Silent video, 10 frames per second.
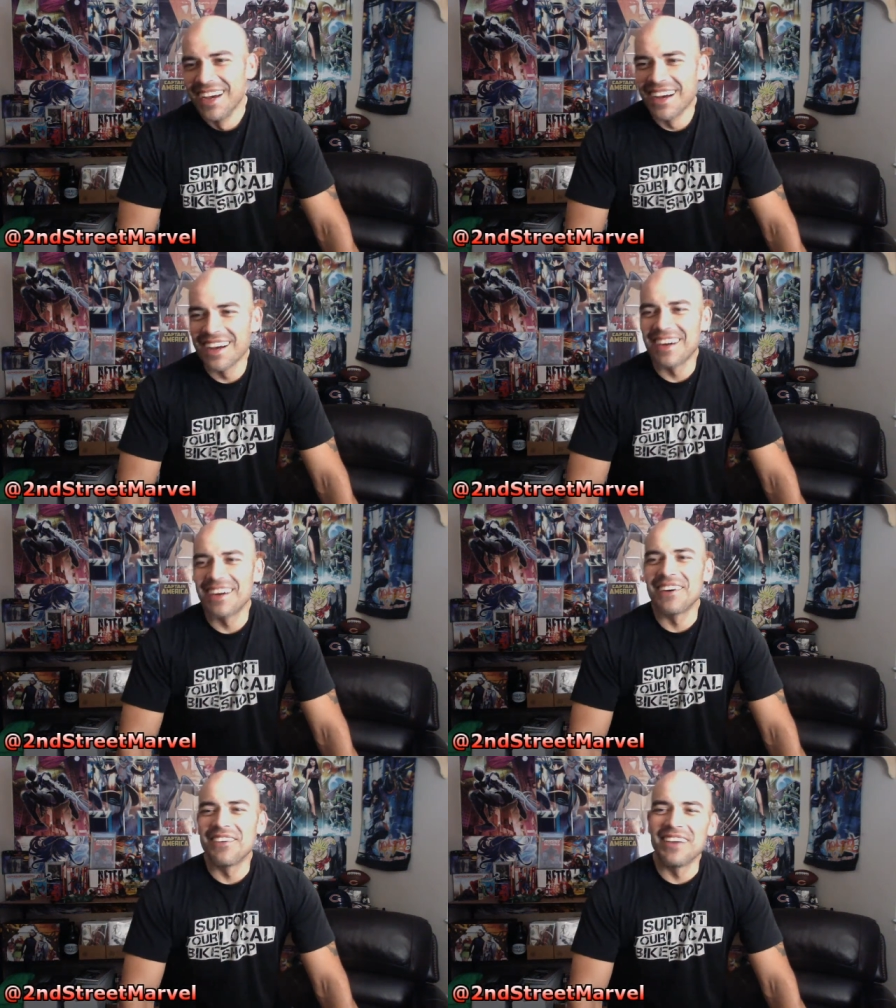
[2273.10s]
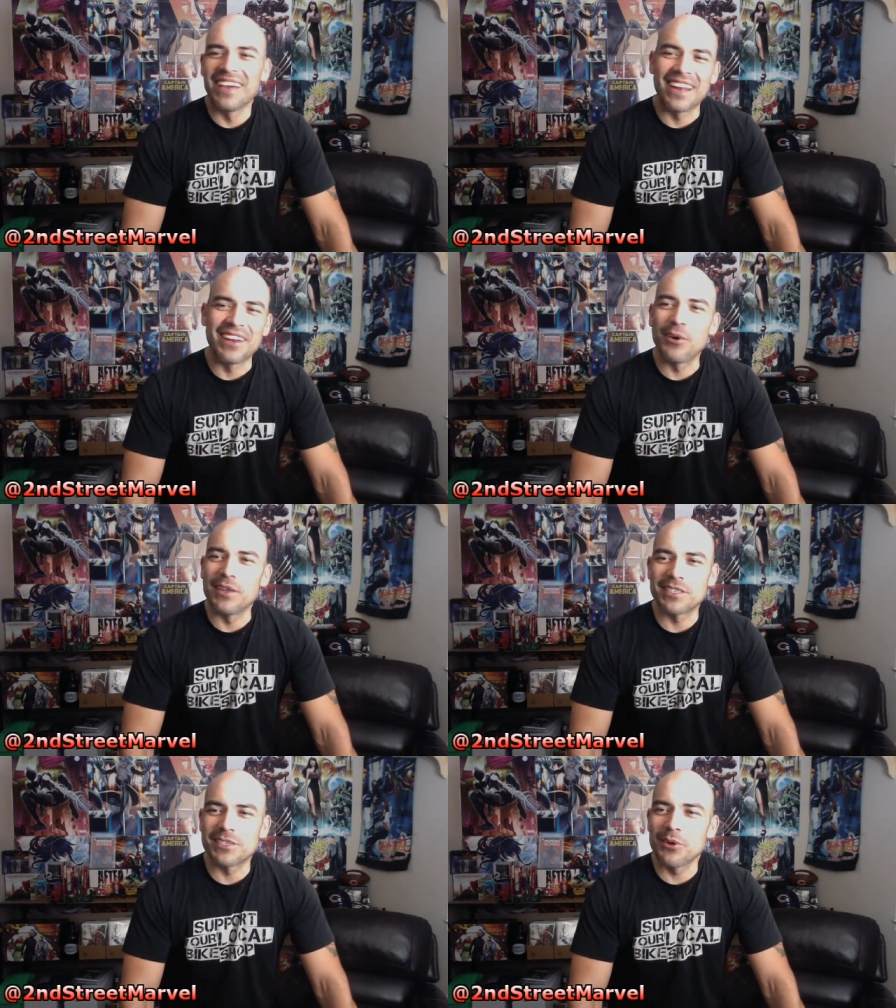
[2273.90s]
Oh, man. I know. And
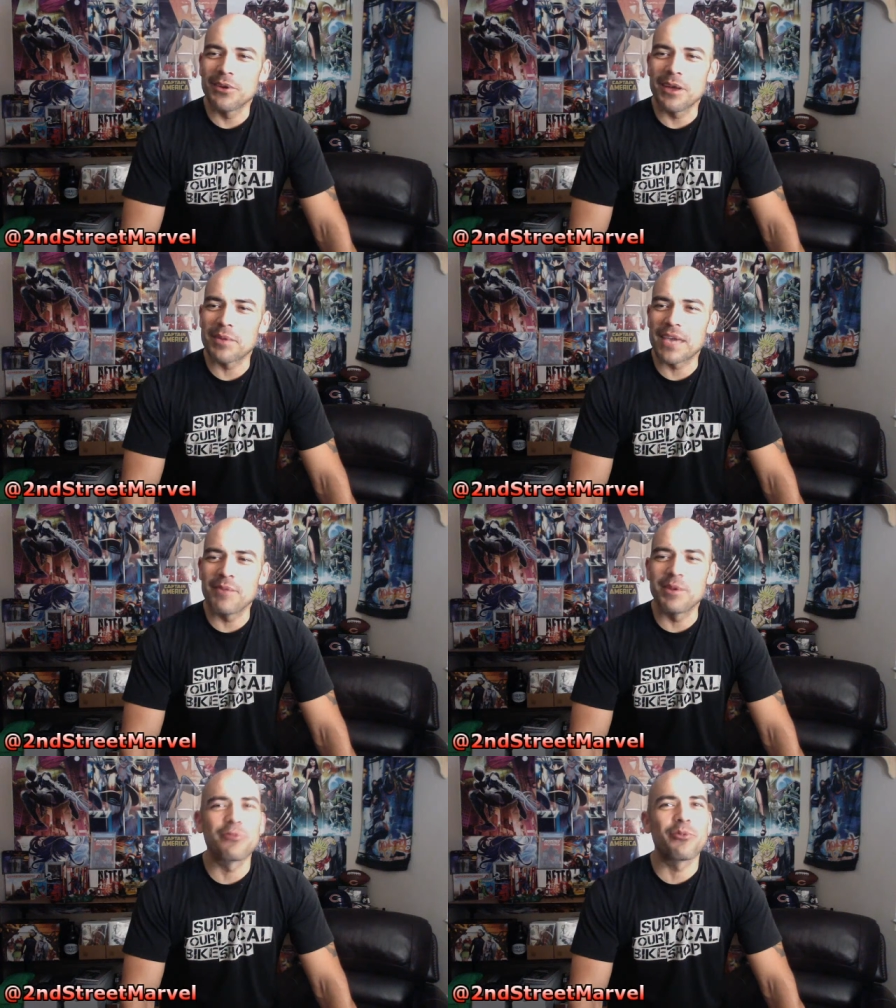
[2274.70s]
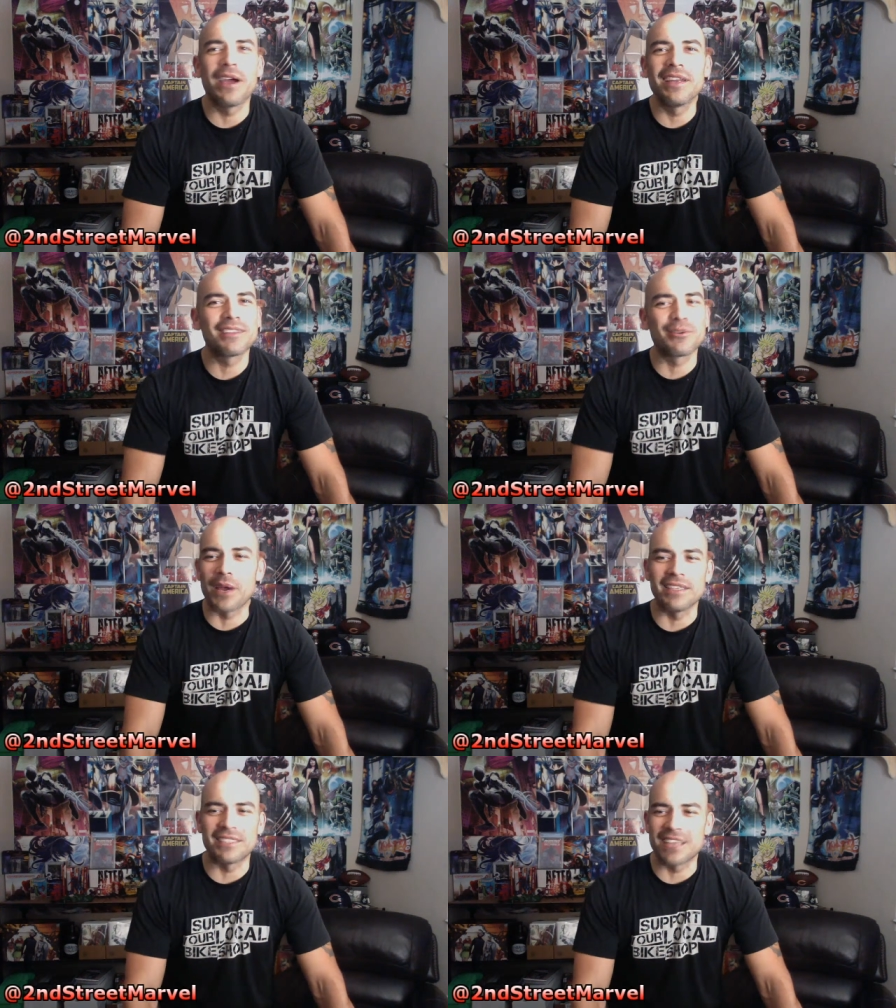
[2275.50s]
Snowdub came in right at the
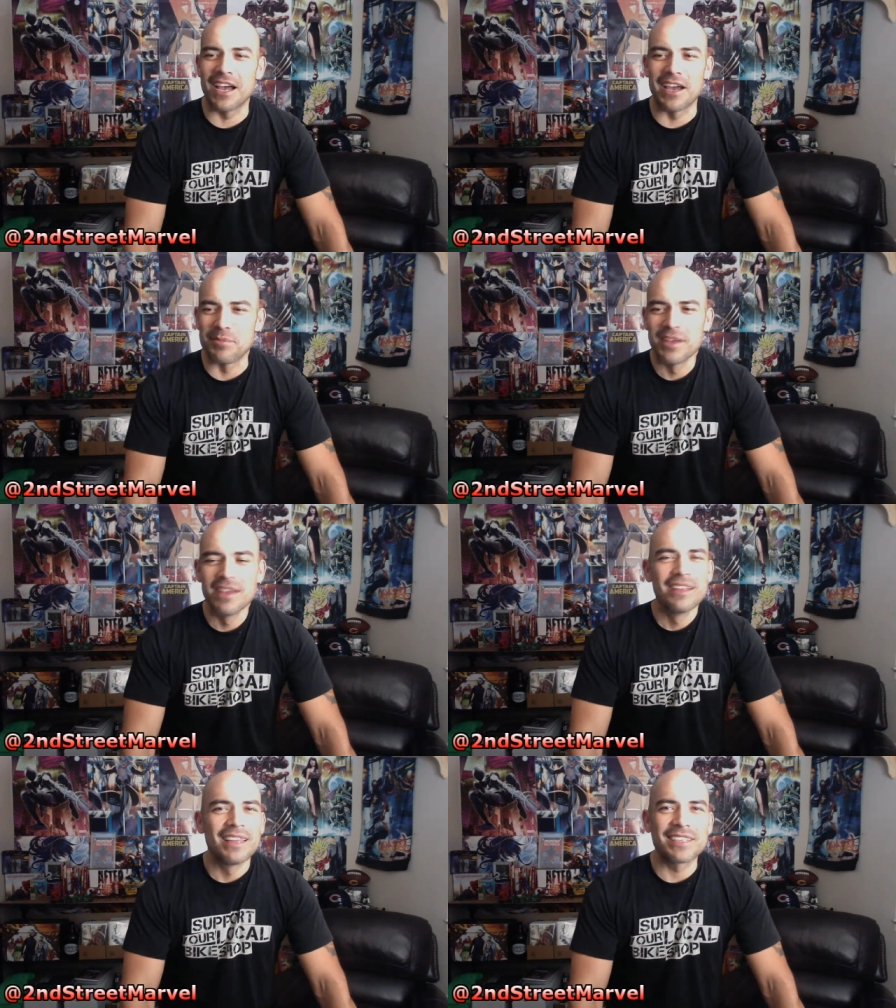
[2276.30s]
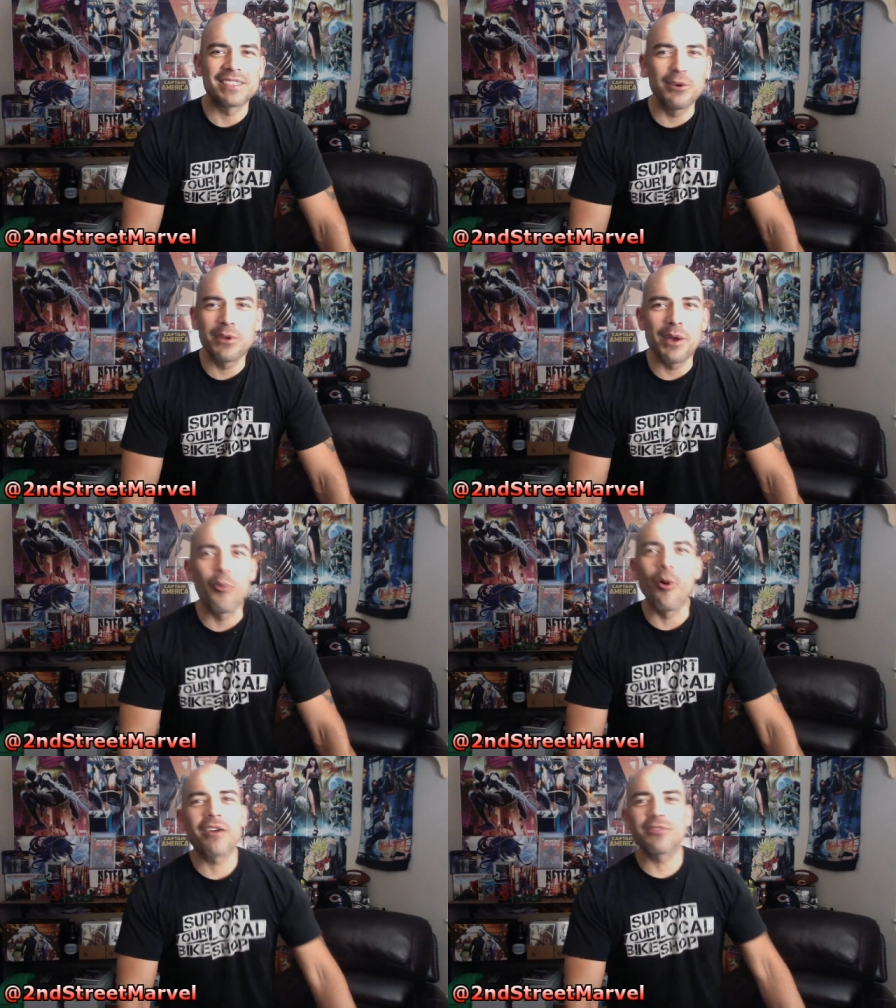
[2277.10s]
right time. Like, Snowdub
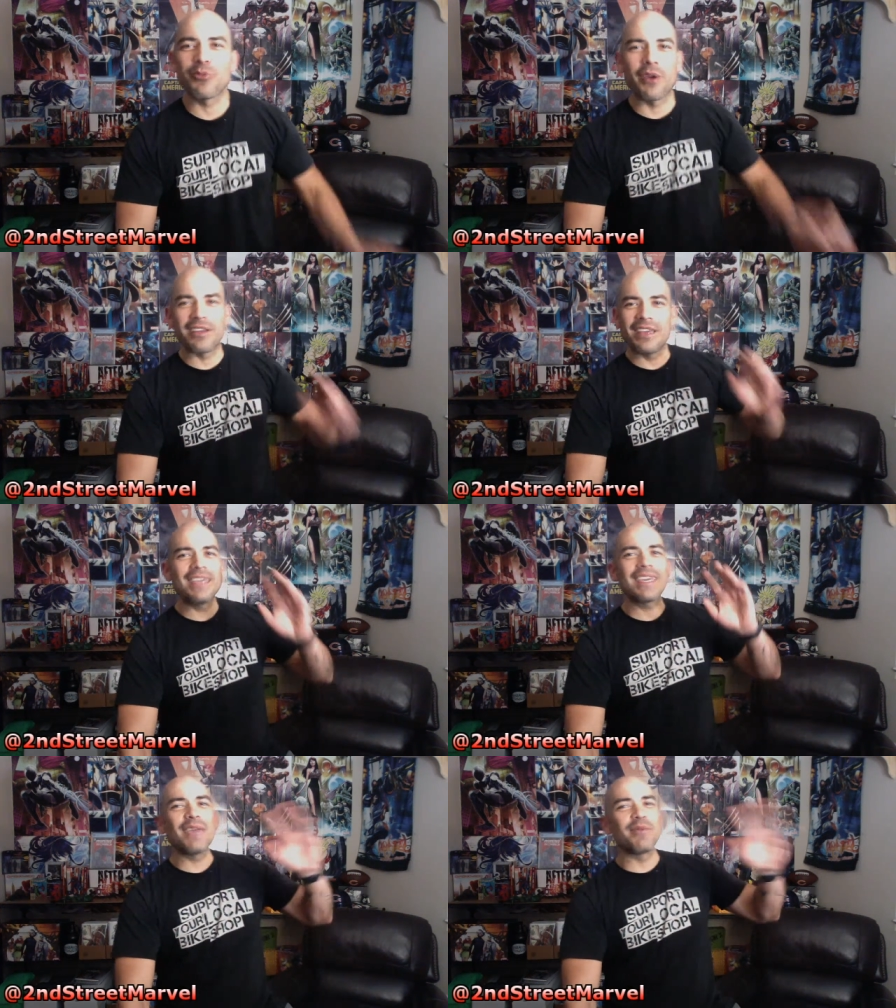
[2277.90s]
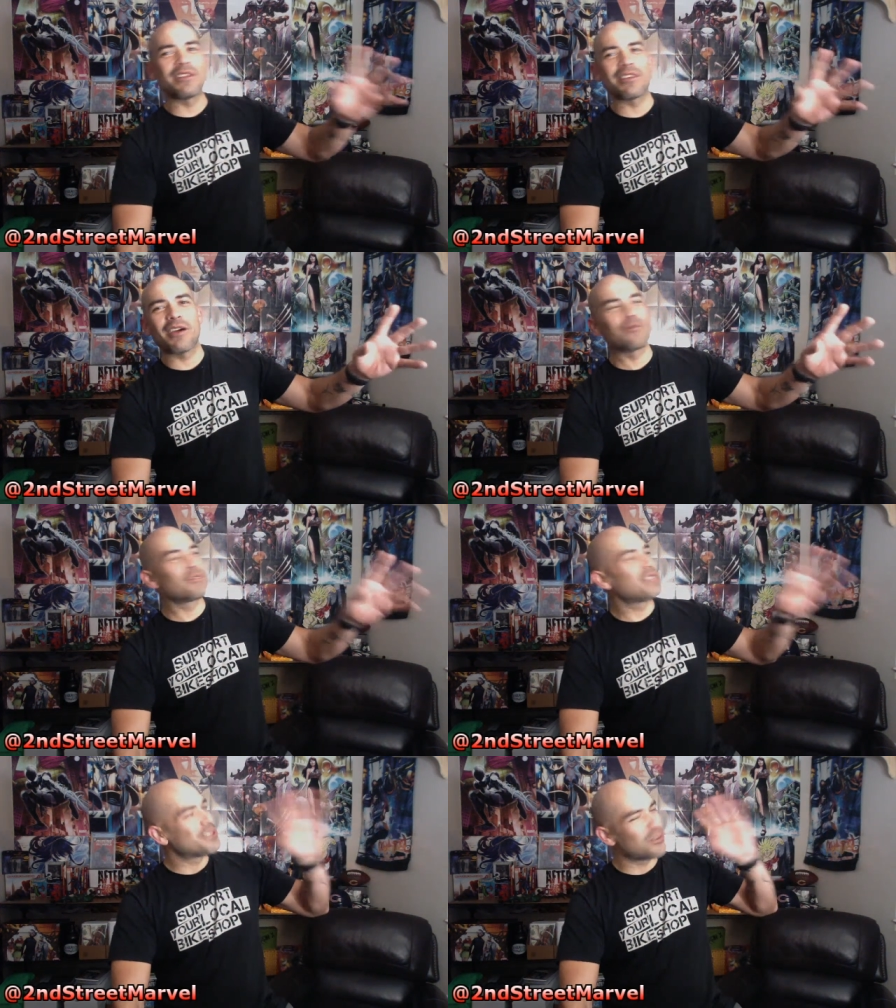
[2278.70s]
walked right. He came into the
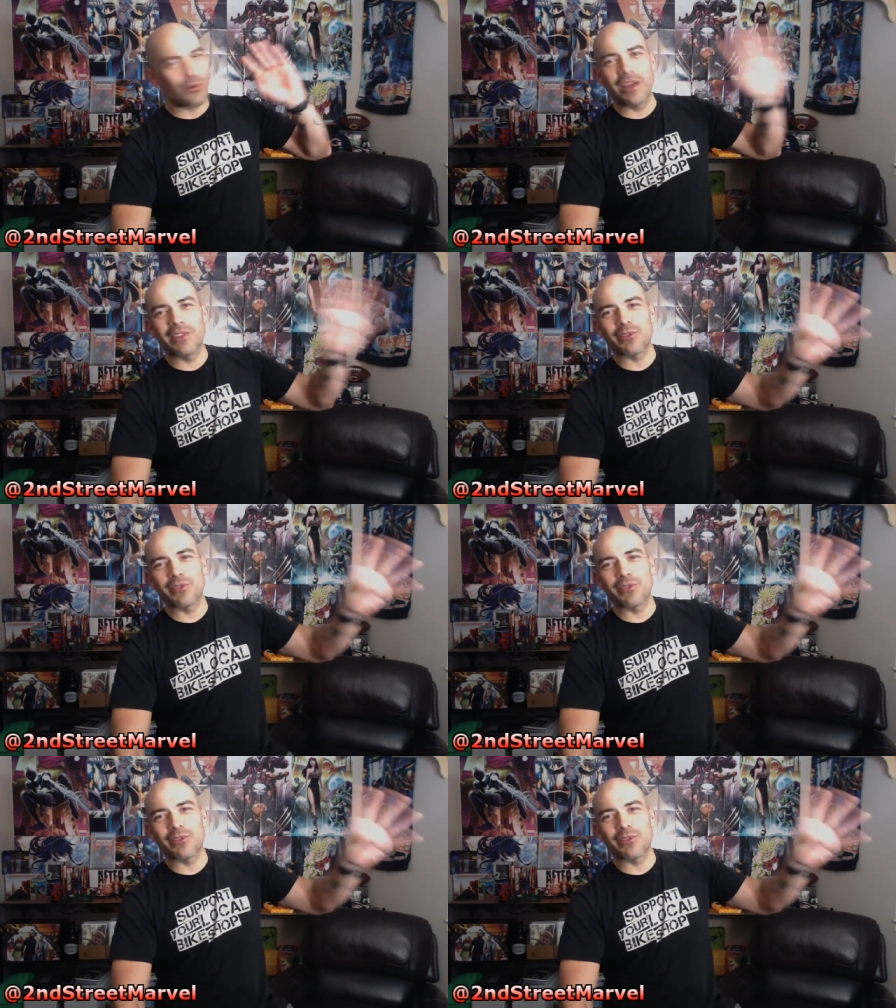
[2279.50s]
conversation right at the